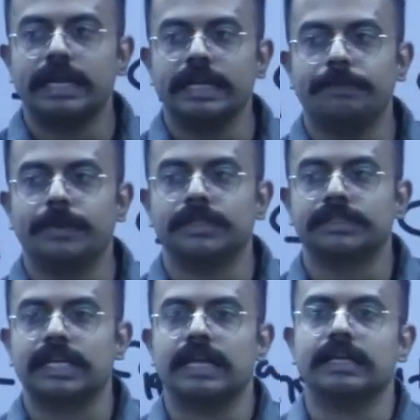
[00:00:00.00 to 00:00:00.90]
any
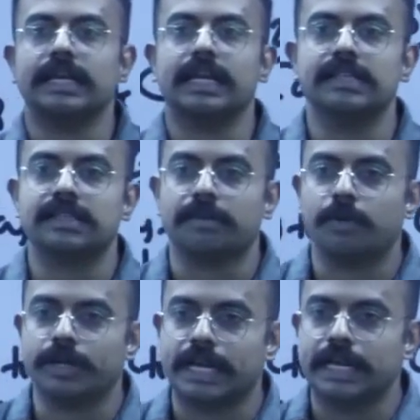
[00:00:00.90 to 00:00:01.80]
person. In
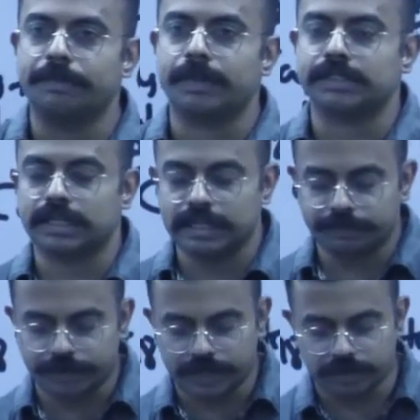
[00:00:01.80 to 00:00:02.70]

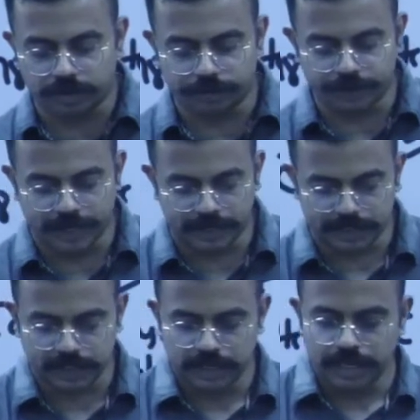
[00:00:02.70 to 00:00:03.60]
front of it,
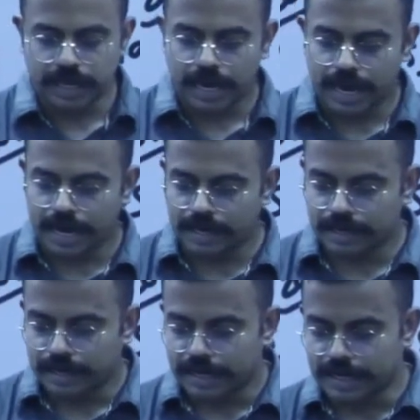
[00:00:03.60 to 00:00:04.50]
and
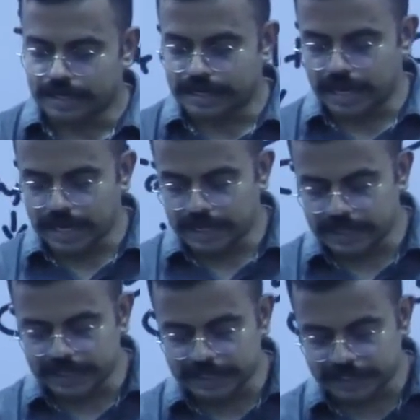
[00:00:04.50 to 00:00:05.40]
it
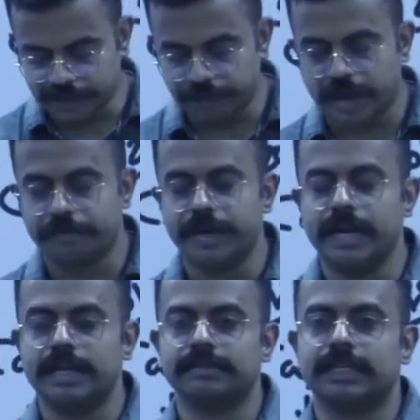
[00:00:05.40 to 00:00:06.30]
can receive
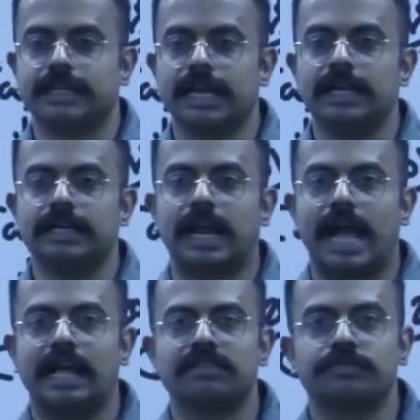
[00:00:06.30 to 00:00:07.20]
evidence. It can
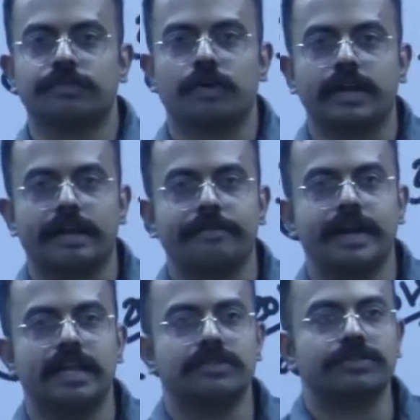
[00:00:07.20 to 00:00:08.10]
ask for
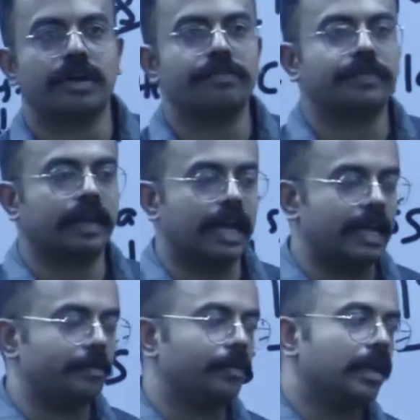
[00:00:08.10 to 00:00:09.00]
evidence of
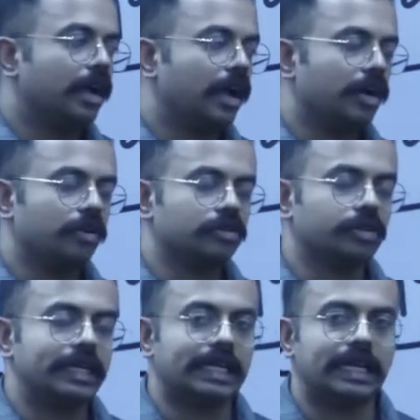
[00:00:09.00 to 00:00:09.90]
crime, and
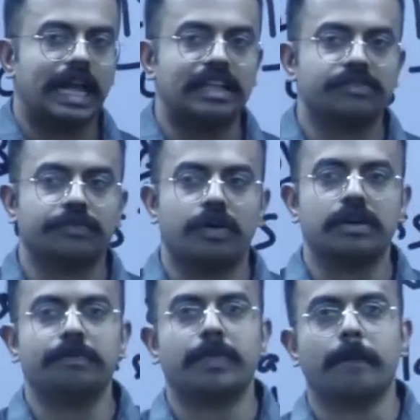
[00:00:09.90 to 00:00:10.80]
also it can ask
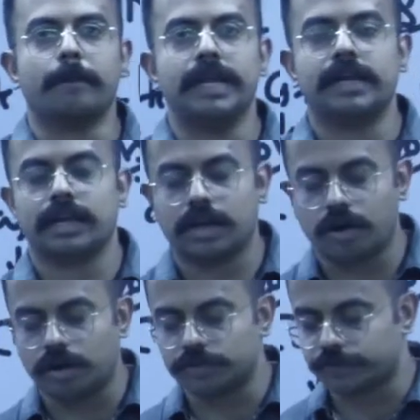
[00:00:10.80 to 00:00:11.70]
for public
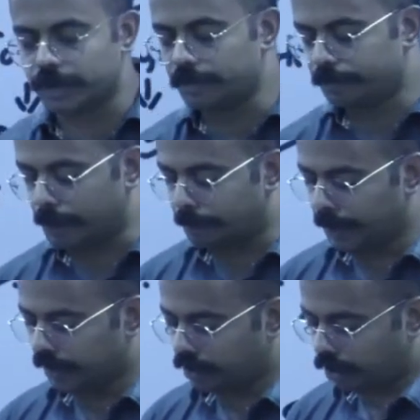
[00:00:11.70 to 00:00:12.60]
records from
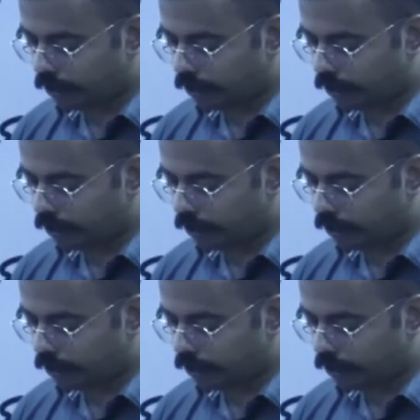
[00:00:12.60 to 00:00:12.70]
public